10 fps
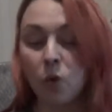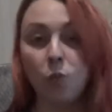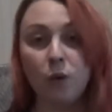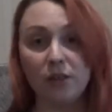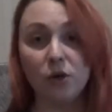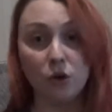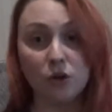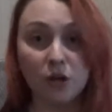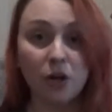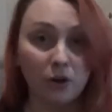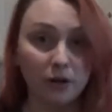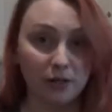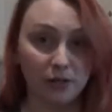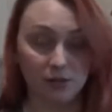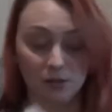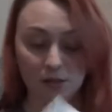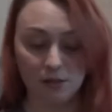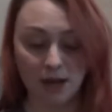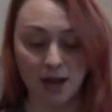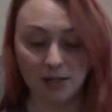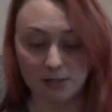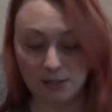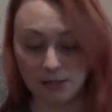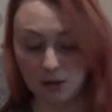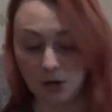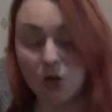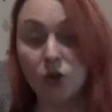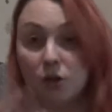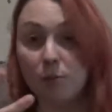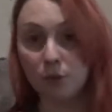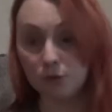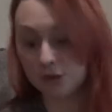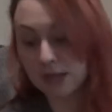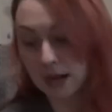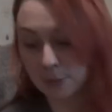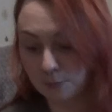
with other liners as like another booster,